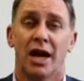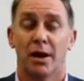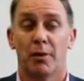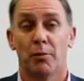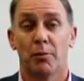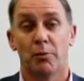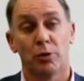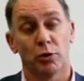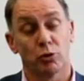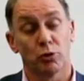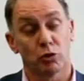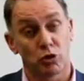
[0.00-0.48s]

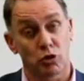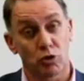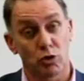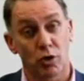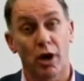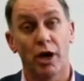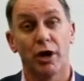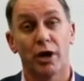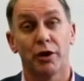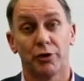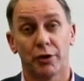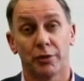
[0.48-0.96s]
we'll
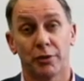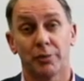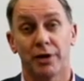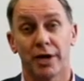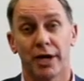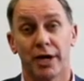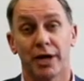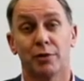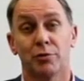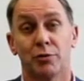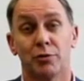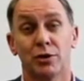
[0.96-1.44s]
trial them in
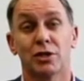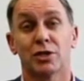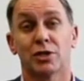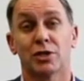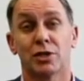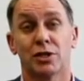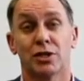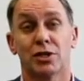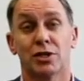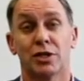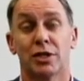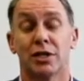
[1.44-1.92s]
our
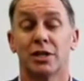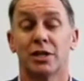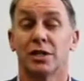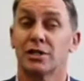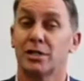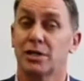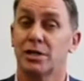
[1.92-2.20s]
research clinic,